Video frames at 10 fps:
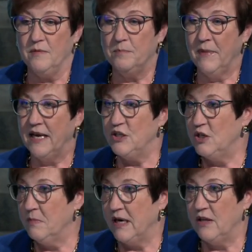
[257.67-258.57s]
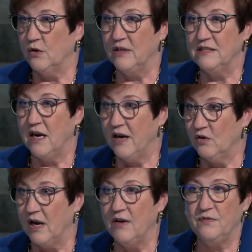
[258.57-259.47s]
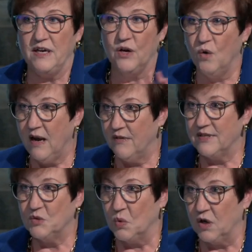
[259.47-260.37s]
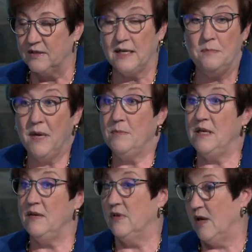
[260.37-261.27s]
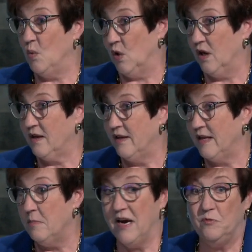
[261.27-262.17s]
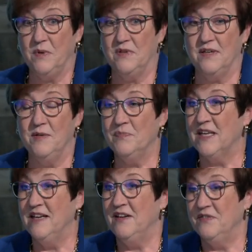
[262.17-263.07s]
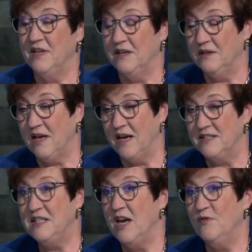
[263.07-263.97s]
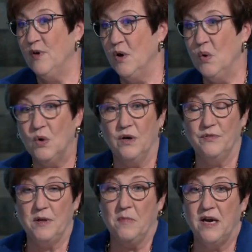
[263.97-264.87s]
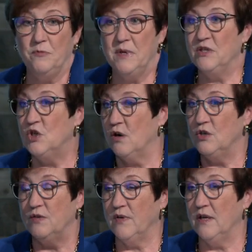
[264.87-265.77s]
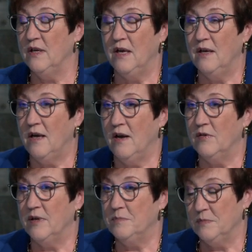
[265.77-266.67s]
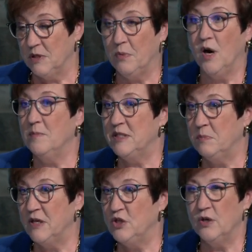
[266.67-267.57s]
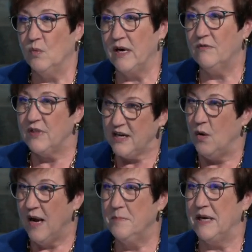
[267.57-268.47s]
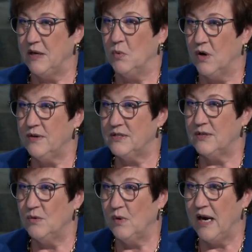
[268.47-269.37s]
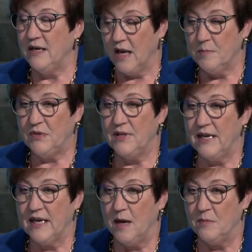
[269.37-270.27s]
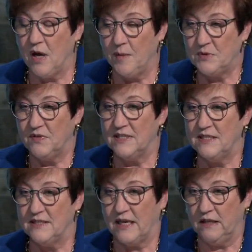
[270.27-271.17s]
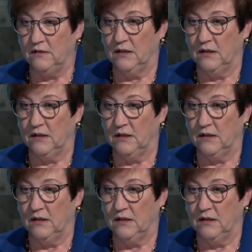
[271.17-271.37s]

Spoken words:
managing money their entire life. They know how this works, and maybe even at work, they might have been the CFO, or they might have been in charge of a department's budget or whatever. They know how money works, right? But then they come up to this, and it's like,